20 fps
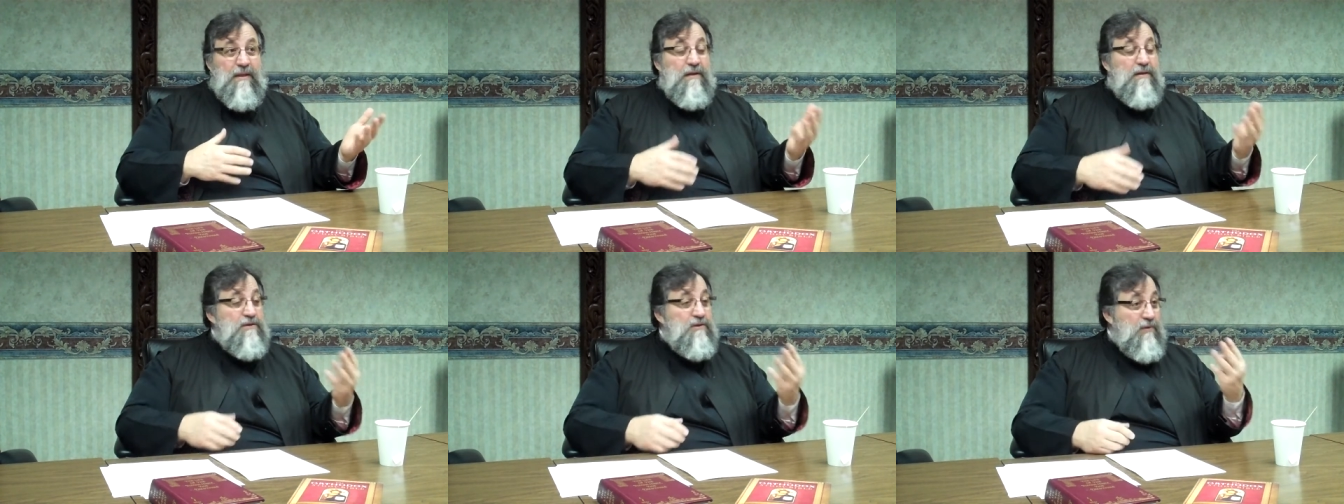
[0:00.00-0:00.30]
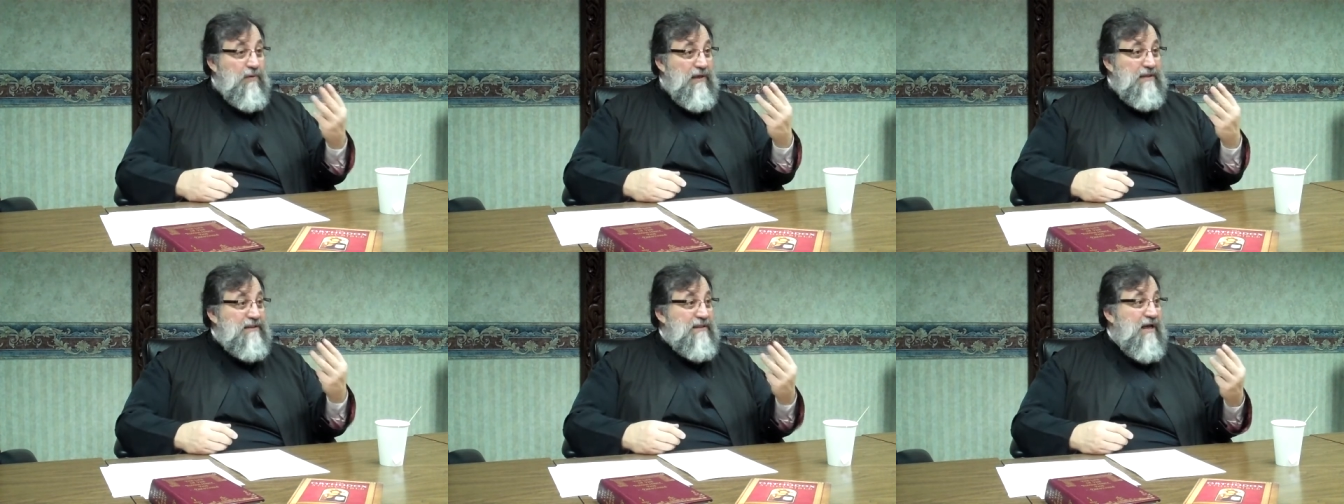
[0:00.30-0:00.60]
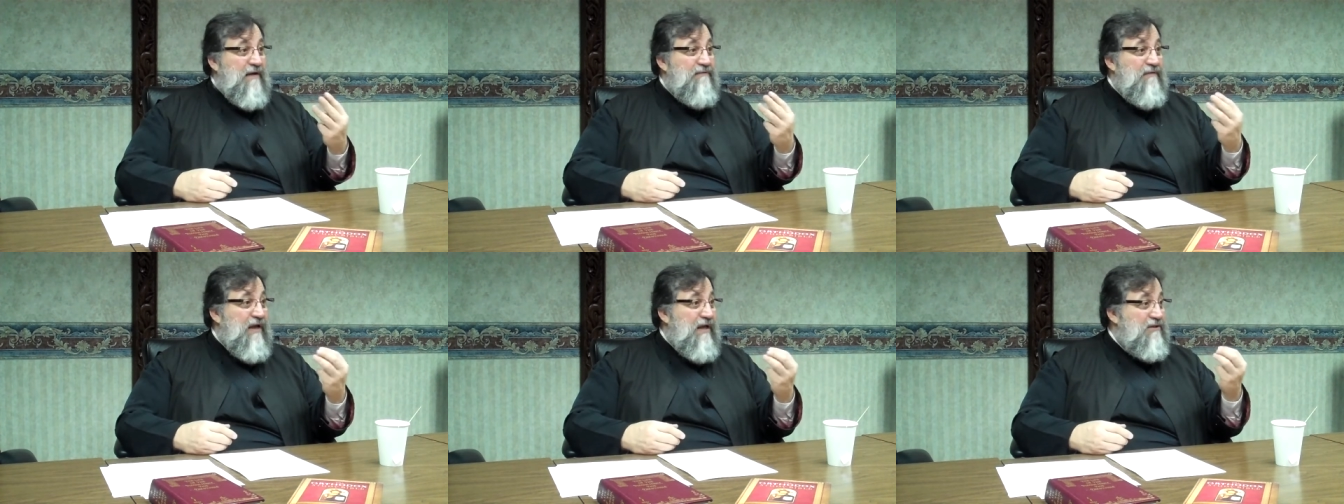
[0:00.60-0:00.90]
So our
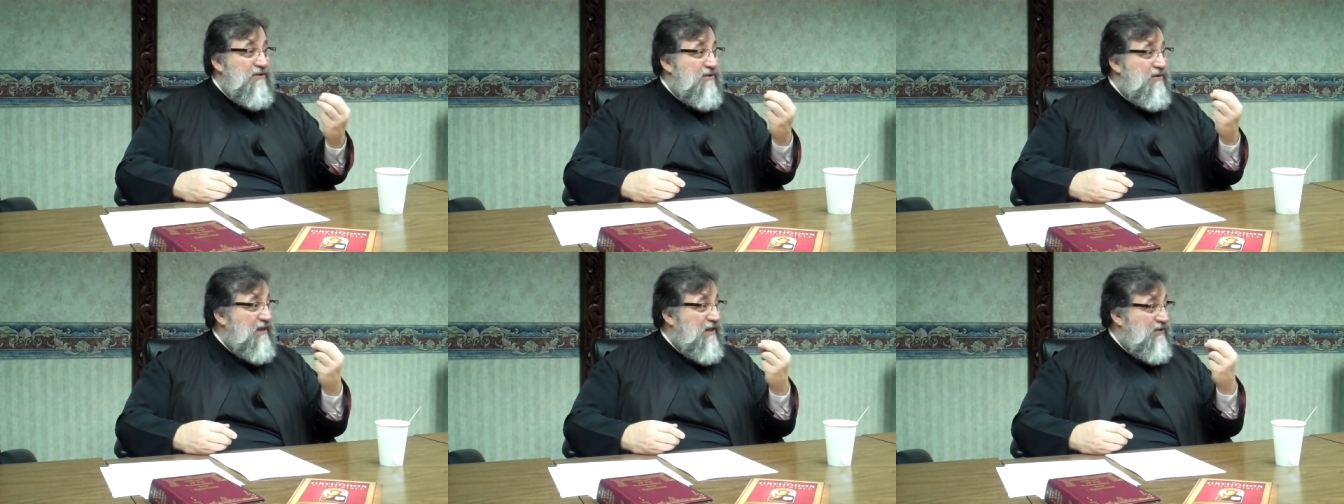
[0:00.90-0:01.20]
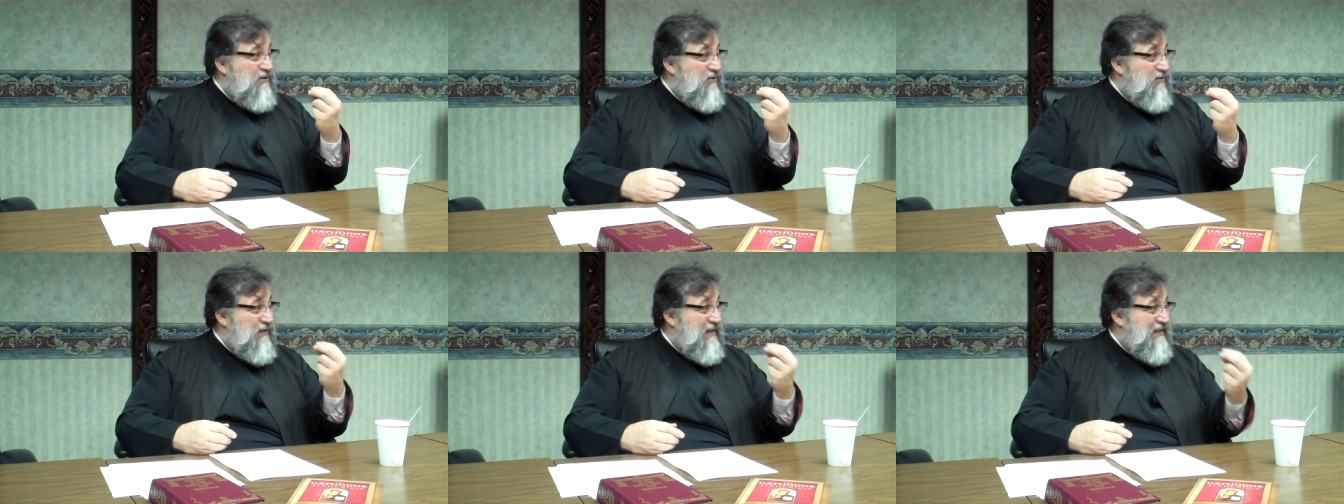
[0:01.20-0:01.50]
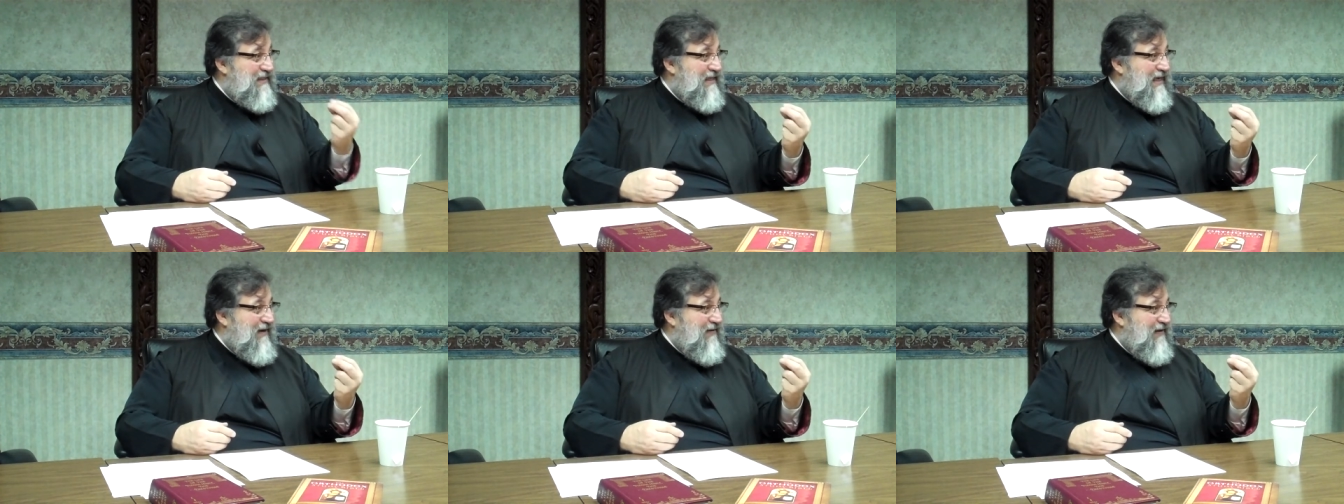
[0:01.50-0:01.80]
salvation is
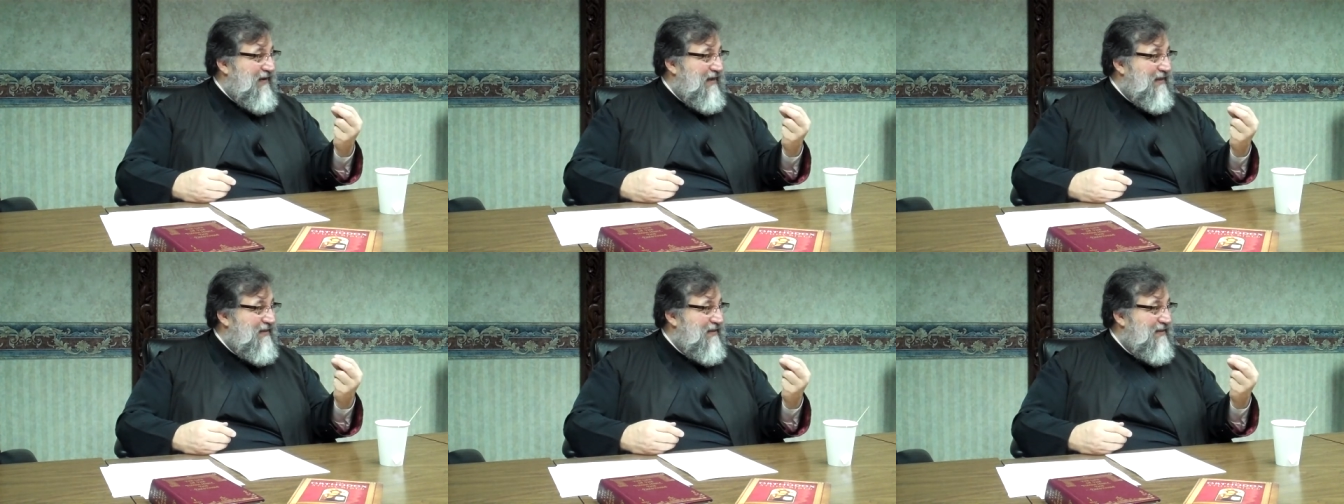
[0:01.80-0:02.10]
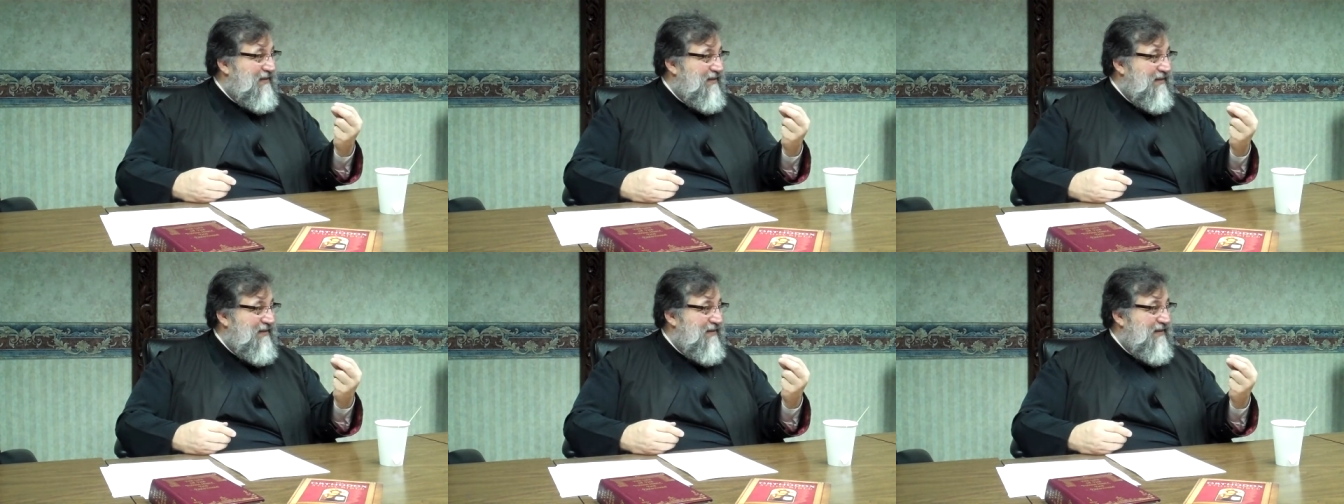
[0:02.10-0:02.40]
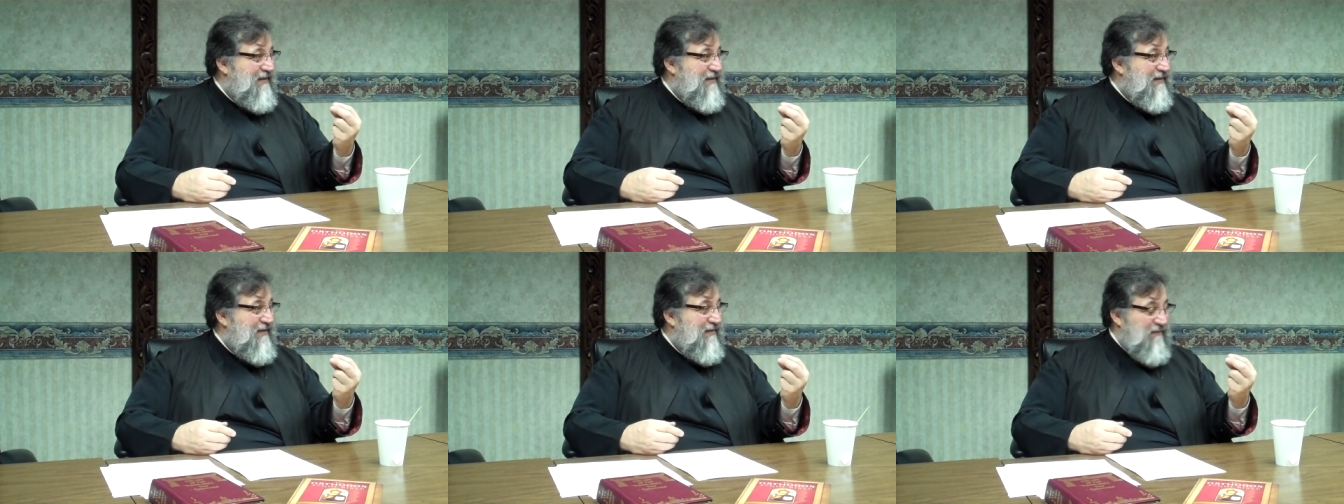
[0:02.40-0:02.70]
Trinitarian
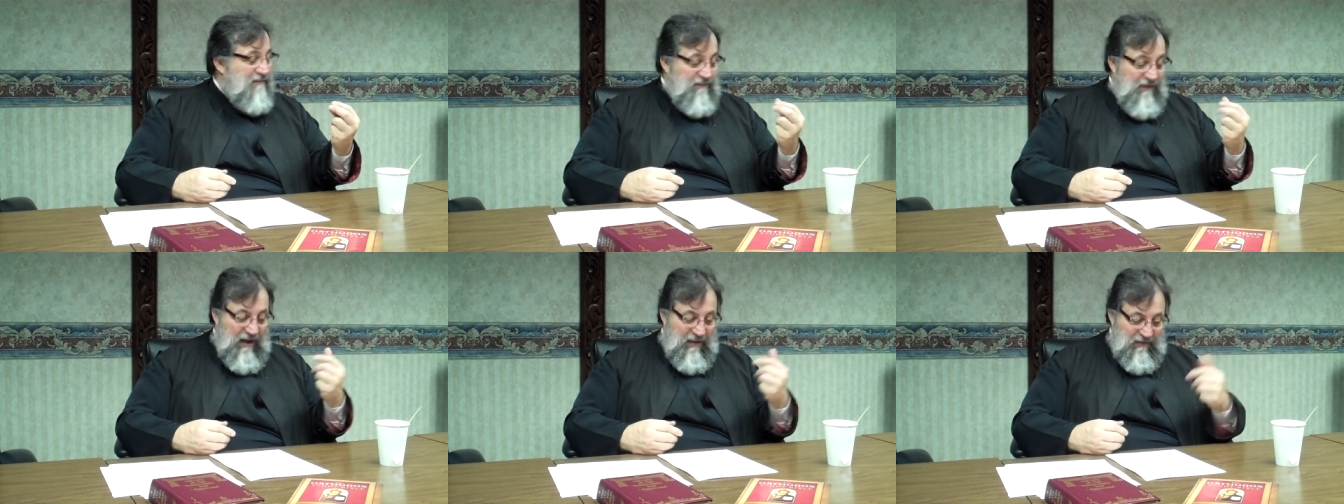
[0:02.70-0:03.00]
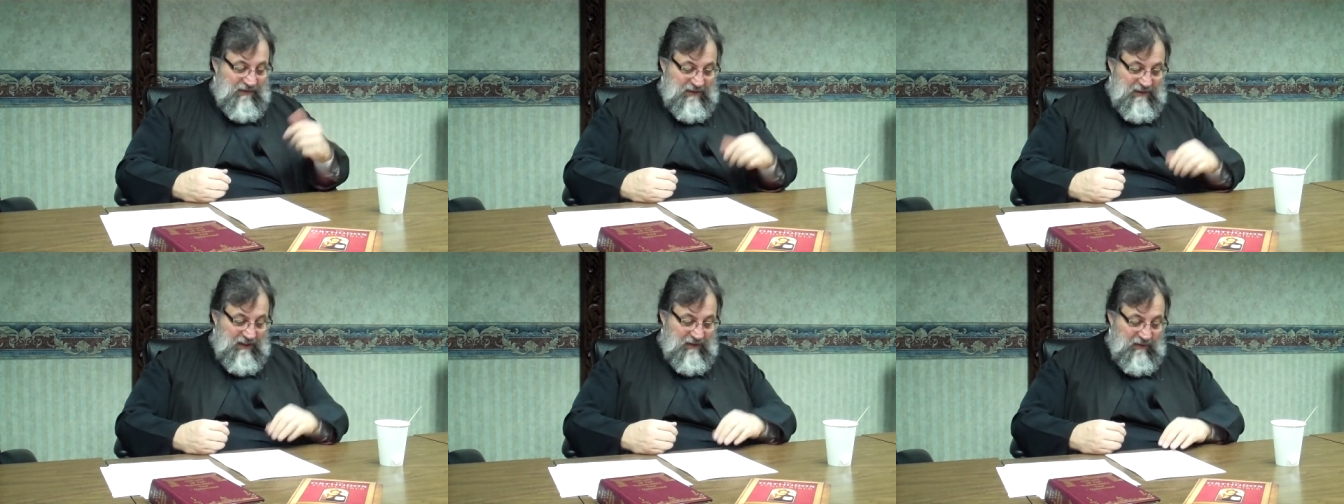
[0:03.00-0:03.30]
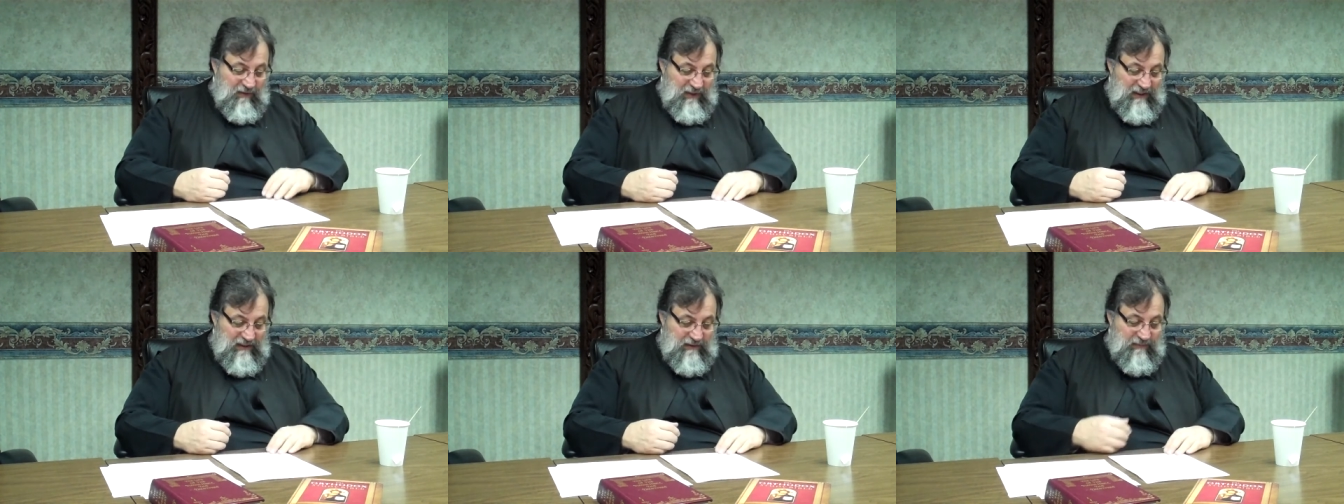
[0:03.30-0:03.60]
Father, Son,
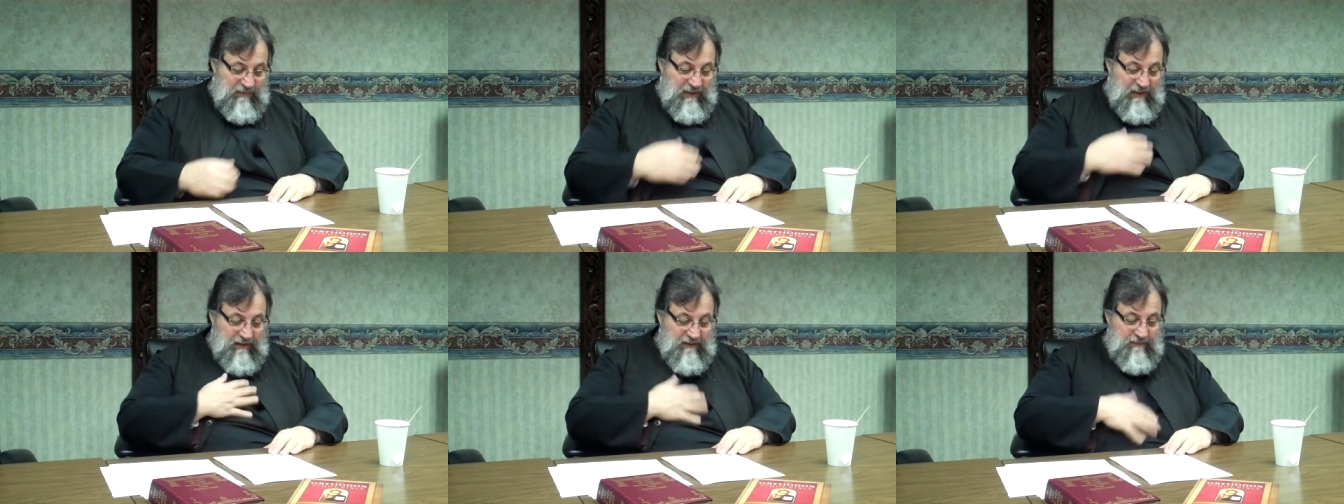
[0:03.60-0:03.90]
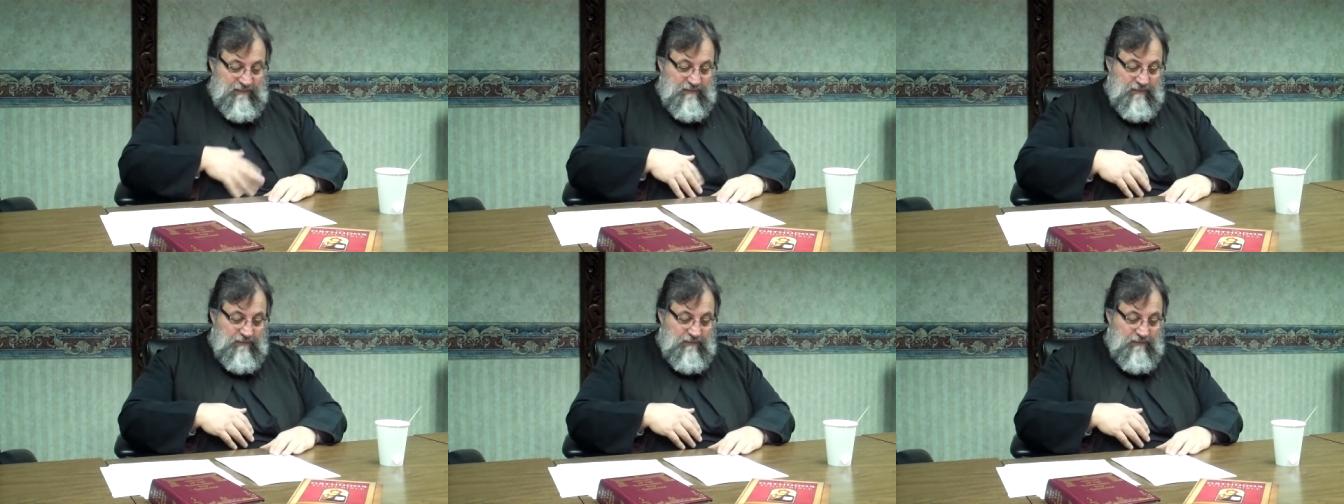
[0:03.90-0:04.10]
Holy Spirit.